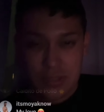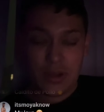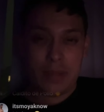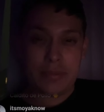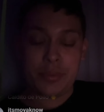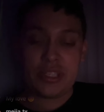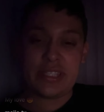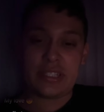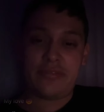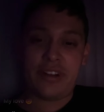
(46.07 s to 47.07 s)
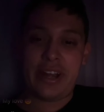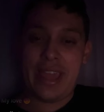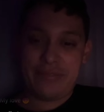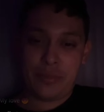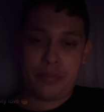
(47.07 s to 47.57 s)
So come to Precinct on Friday
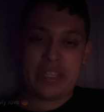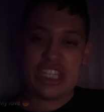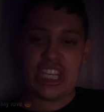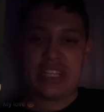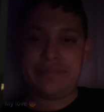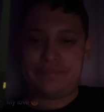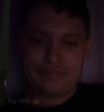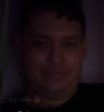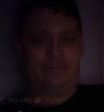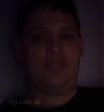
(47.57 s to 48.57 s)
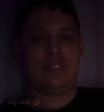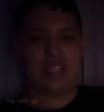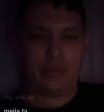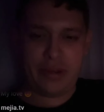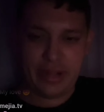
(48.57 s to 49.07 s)
night for bitchin'. We're
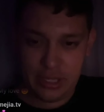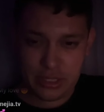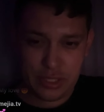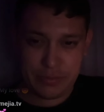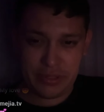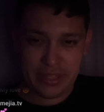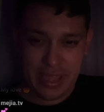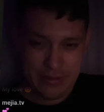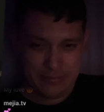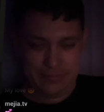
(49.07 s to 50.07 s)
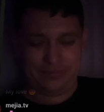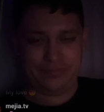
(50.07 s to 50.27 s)
celebrating Goodoy's birthday.